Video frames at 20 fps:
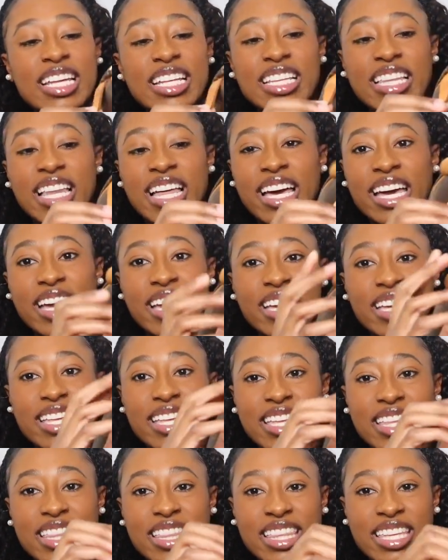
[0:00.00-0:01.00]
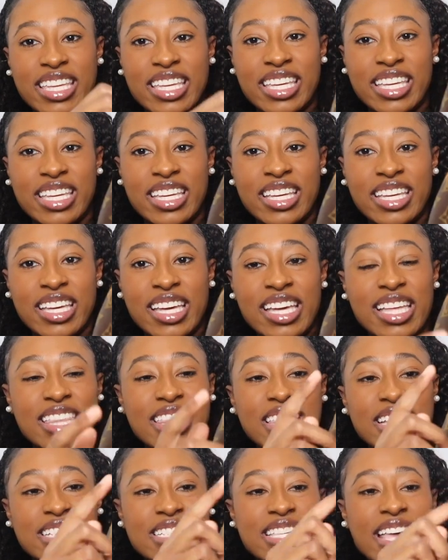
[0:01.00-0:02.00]
Like the
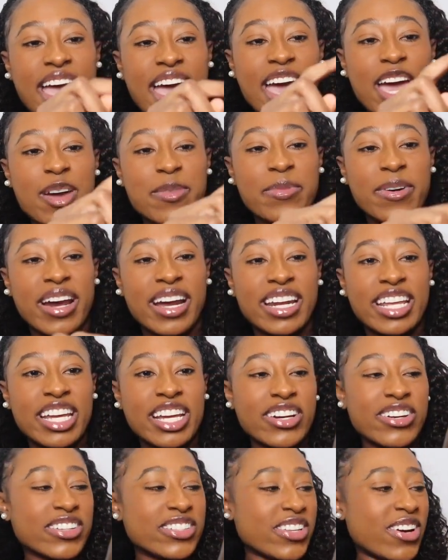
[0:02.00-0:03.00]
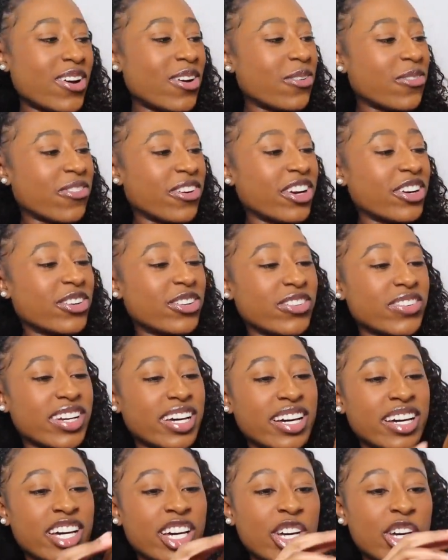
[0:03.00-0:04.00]
the tab right here is all wrinkled
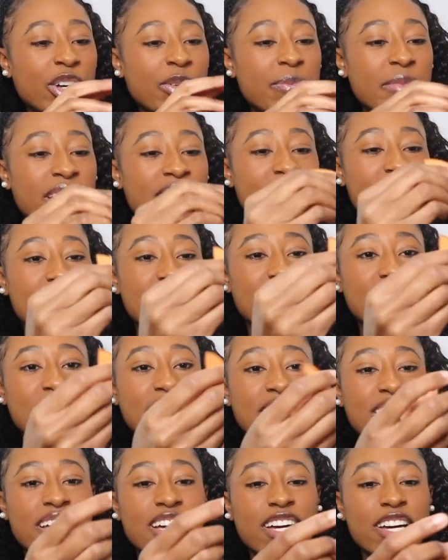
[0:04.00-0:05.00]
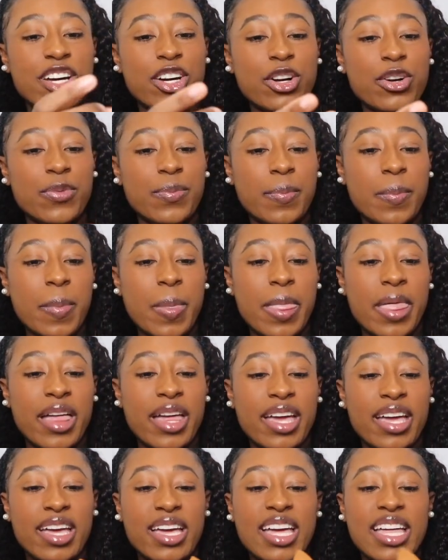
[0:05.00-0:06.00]
up. The um
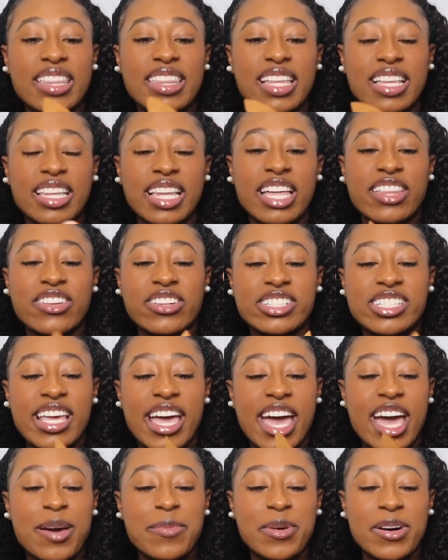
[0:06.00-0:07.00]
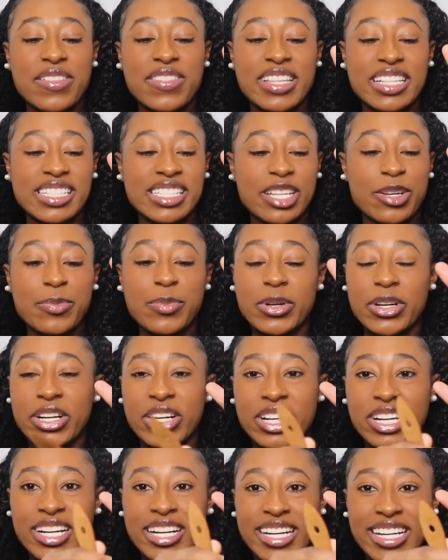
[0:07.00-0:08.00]
the leather tab on the
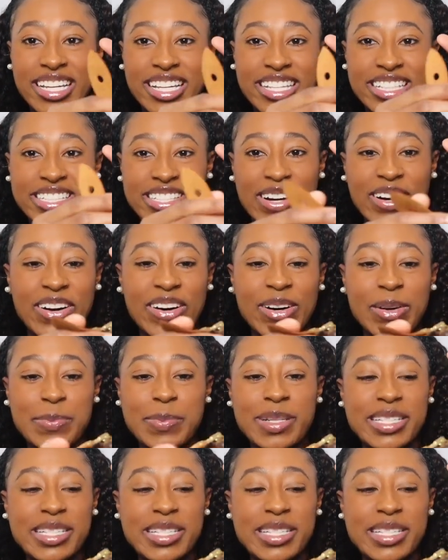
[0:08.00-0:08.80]
zipper is all